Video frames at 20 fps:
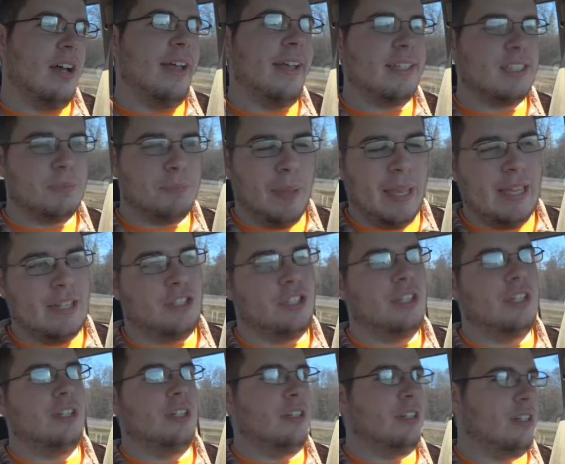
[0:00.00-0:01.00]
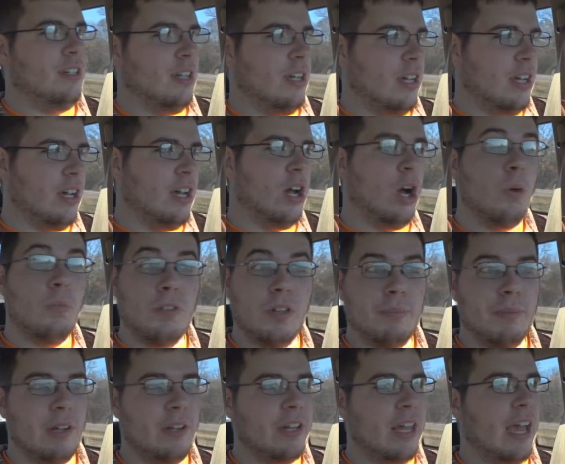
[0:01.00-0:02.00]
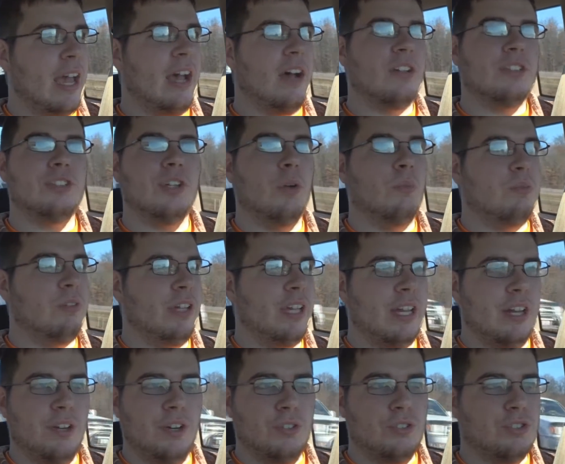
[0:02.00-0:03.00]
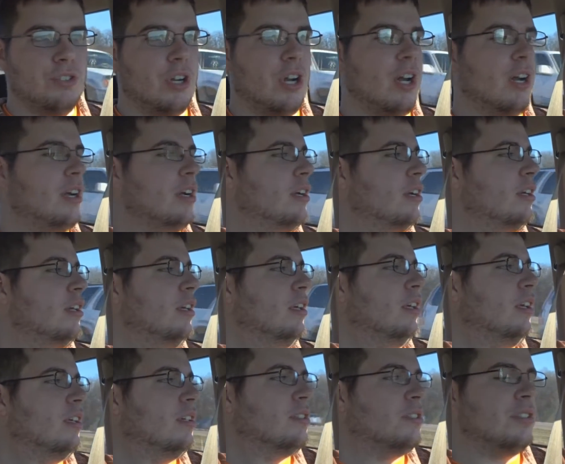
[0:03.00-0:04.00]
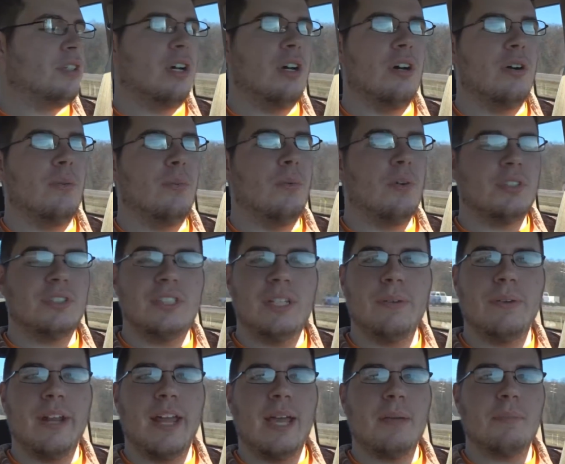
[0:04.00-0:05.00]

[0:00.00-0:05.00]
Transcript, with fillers: Expansion, hopefully building a house, hopefully getting a new truck. So we'll see what